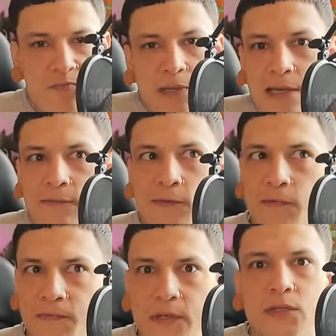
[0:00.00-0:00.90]
being
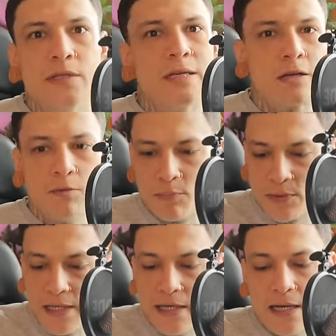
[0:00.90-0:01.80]
fulfilled and
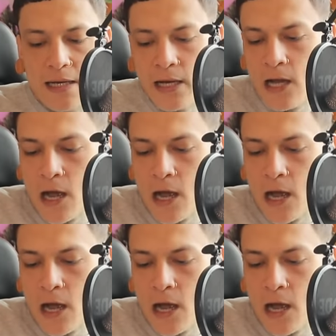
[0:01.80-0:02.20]
completed.